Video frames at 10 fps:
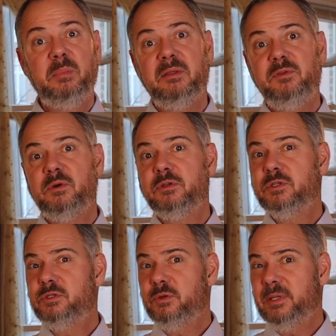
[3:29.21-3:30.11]
But if you're
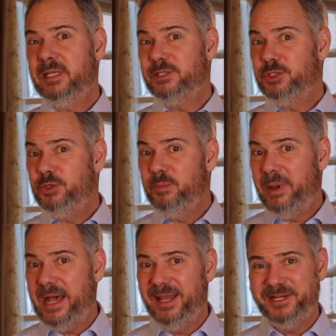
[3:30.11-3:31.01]
doing it too
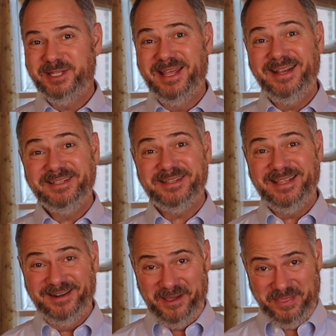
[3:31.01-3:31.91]
polished, then it's
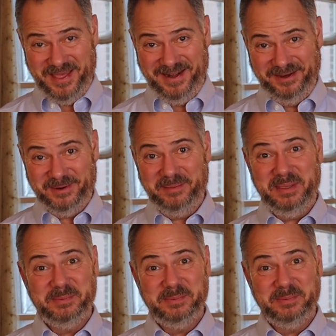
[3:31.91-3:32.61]
inauthentic, right?